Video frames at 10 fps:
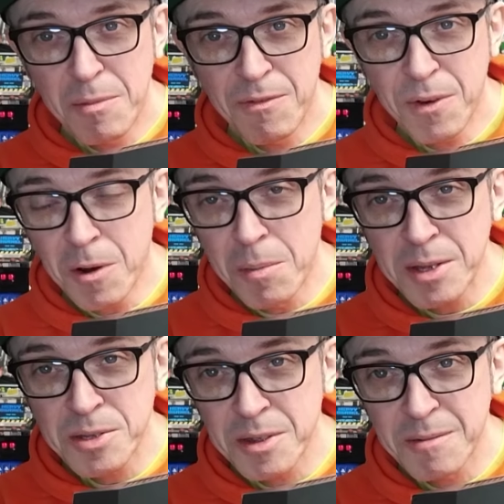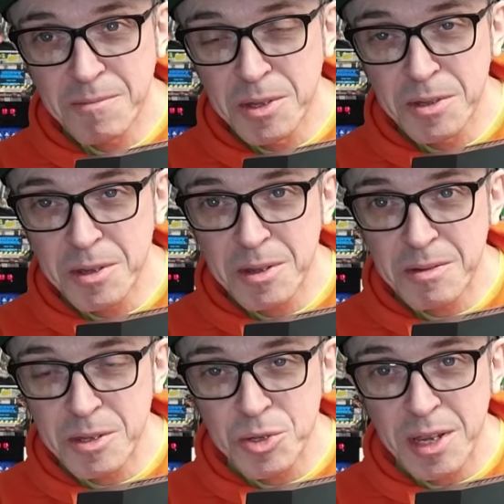Far better than
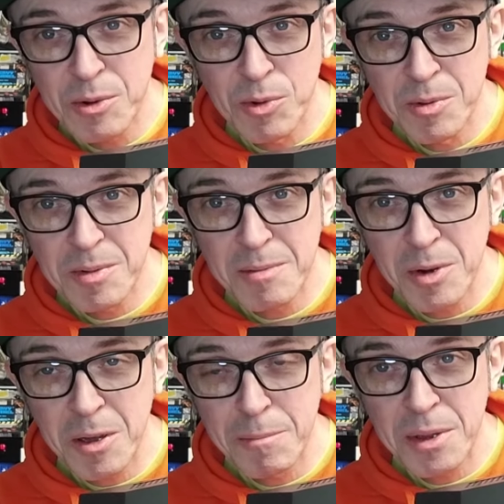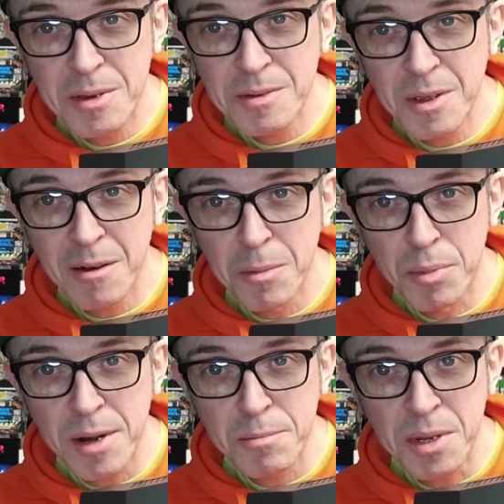the sequel, in my opinion, the old
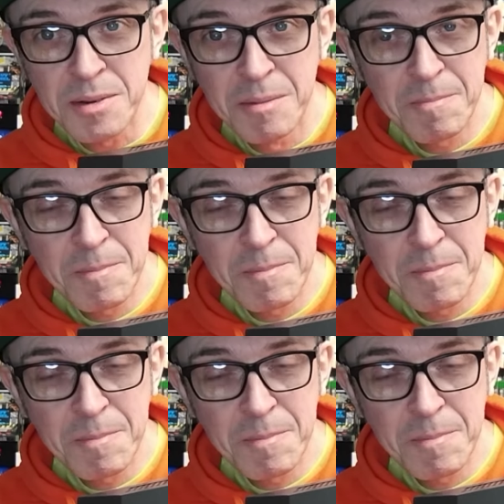bread bin.